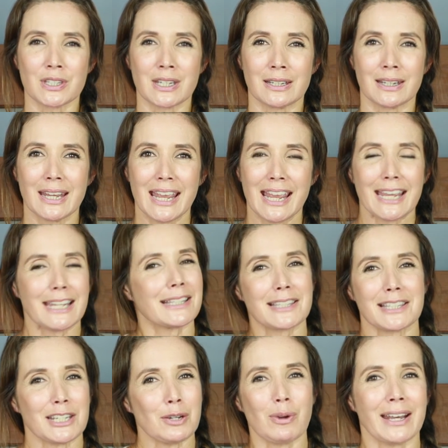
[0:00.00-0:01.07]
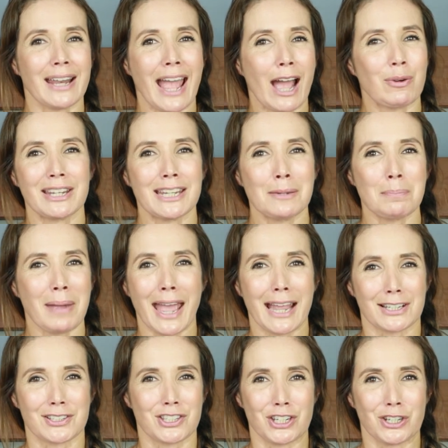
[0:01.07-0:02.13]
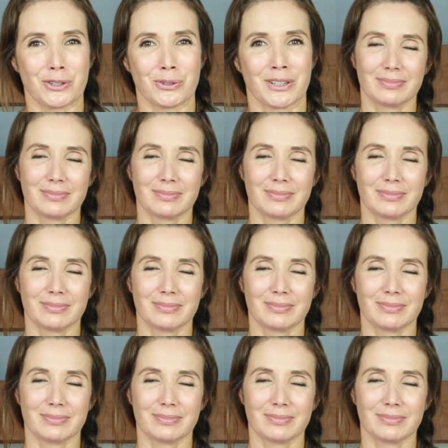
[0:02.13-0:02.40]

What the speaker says: and see how it impacts you.